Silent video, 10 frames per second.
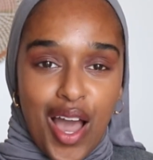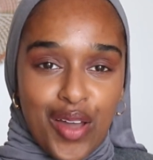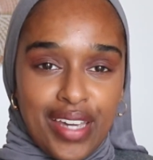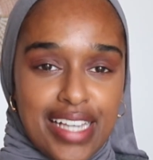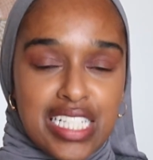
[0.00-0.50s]

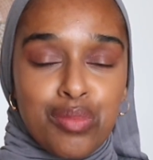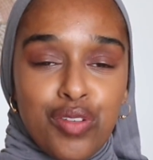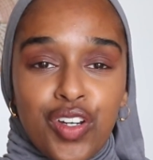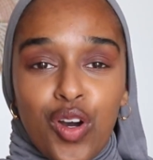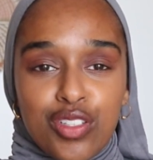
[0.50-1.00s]
Okay, so
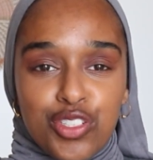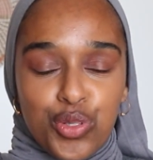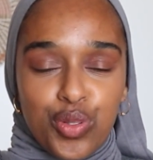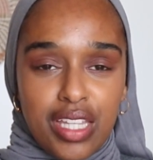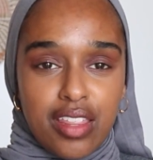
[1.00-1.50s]
moving on
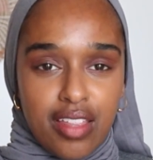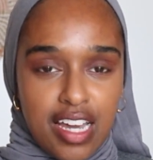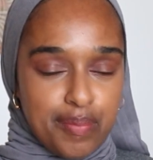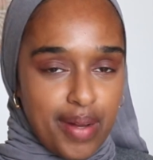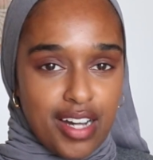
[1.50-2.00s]
to the
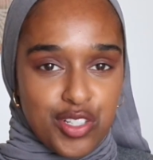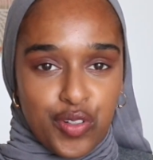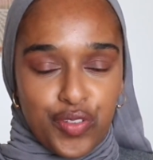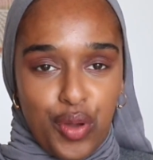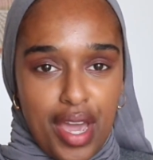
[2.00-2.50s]
third part
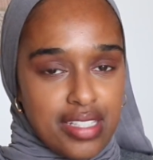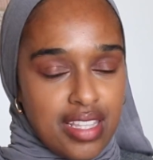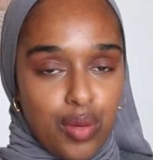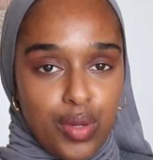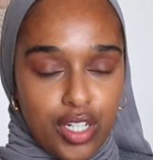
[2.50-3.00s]
of your essay
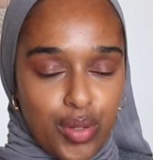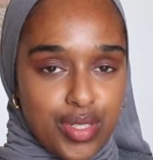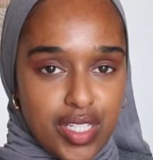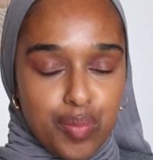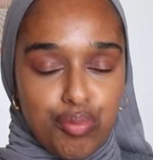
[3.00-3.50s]
that we are going
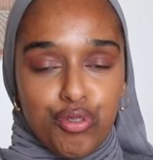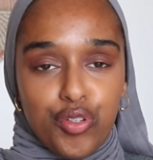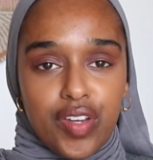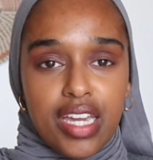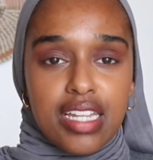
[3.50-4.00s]
to
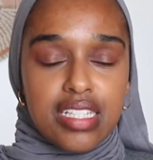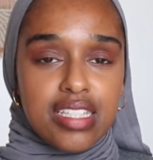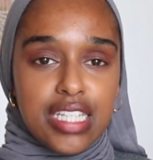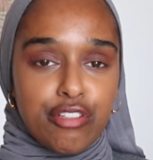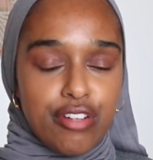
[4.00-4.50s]
improve. It is
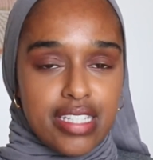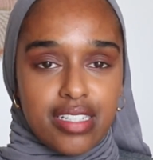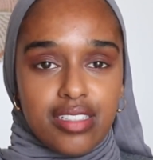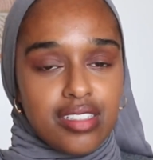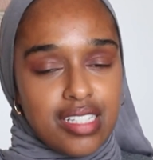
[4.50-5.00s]
the
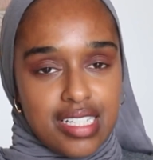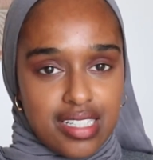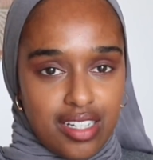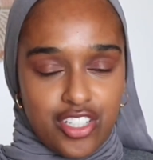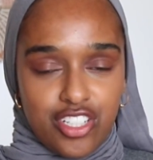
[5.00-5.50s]
critical
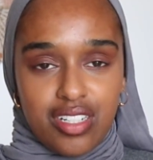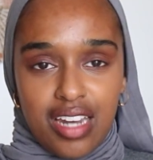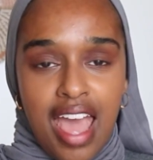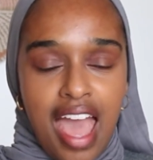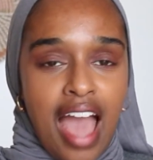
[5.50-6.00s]

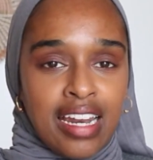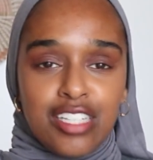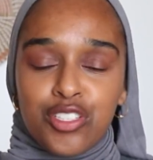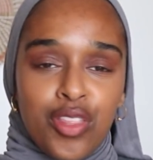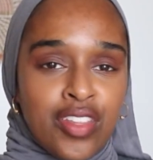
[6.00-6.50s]
discussion. And I
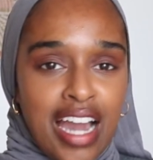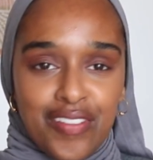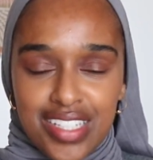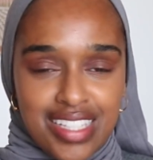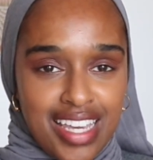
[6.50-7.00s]
don't think I
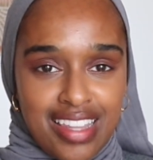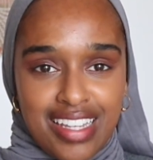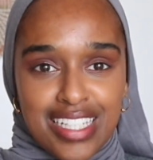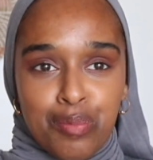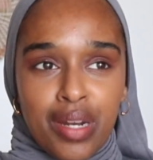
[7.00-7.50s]
have to say
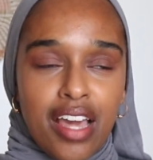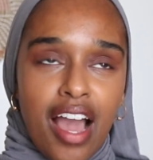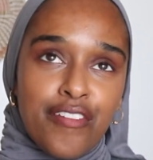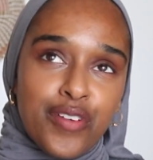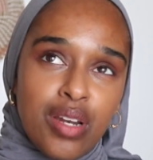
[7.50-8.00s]
this, but
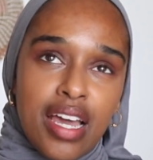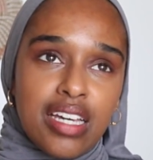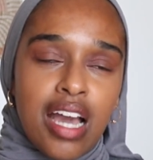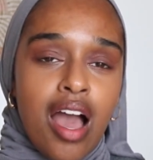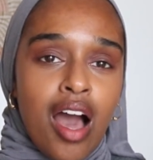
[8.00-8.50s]
I feel
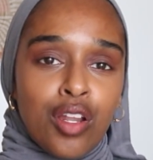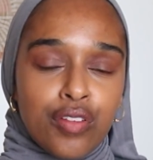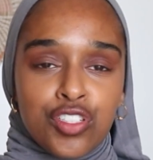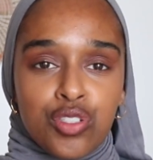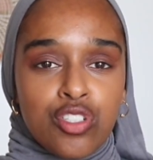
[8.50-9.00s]
like a lot
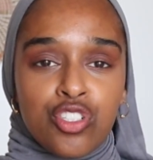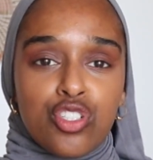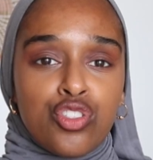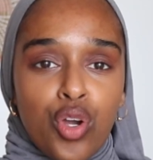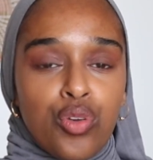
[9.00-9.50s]
of students
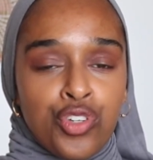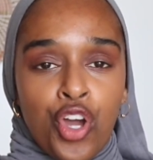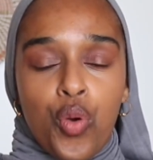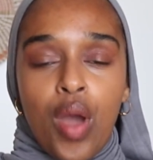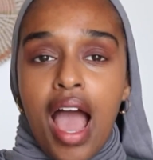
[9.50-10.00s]
just don't
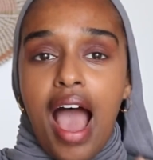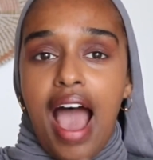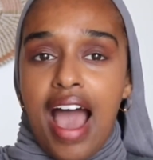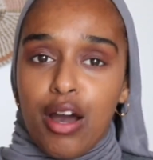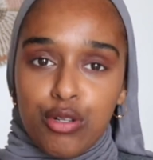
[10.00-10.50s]
know
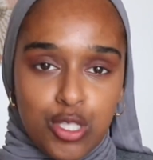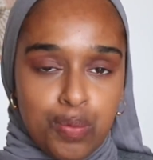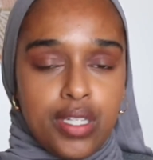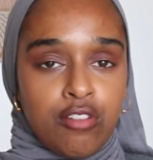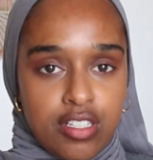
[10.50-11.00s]
how to
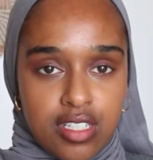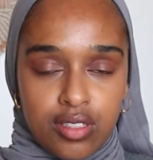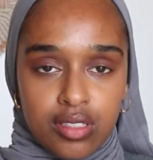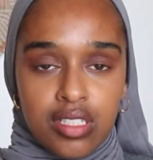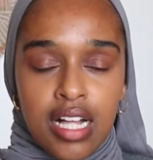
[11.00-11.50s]
be
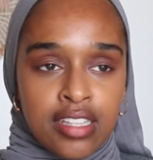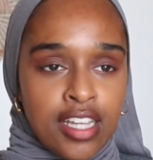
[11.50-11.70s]
critical.